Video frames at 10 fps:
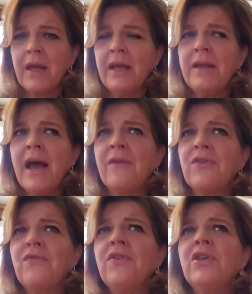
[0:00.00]
Now, if
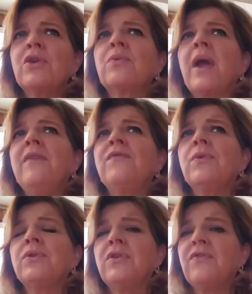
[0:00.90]
you're feeling
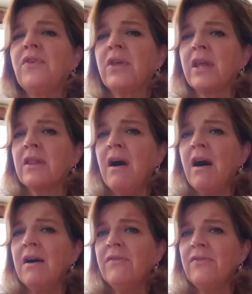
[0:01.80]
grateful and you're feeling
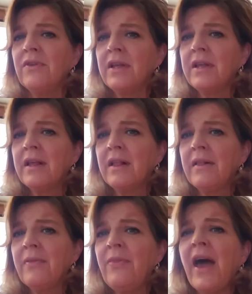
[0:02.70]
love,
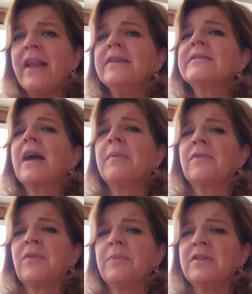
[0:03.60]
that is coming
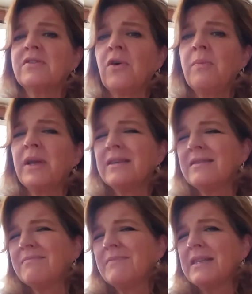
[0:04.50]
from the soul,
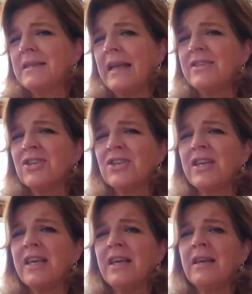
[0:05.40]
because
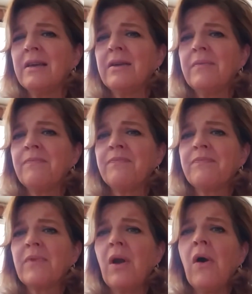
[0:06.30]
essentially
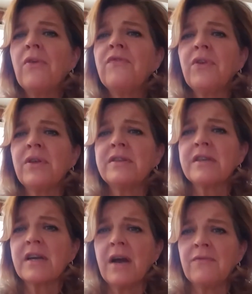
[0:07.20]
all the feelings
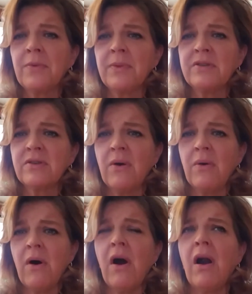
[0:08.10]
that come from the
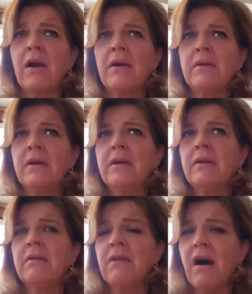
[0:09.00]
soul are
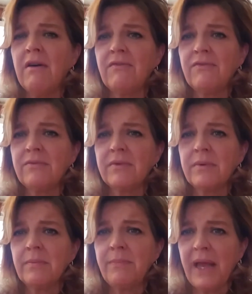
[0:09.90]

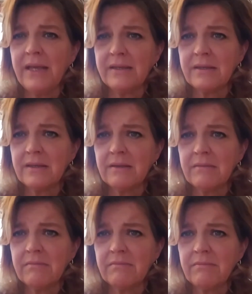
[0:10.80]
love-based,
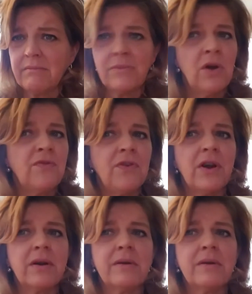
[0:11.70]
no fear.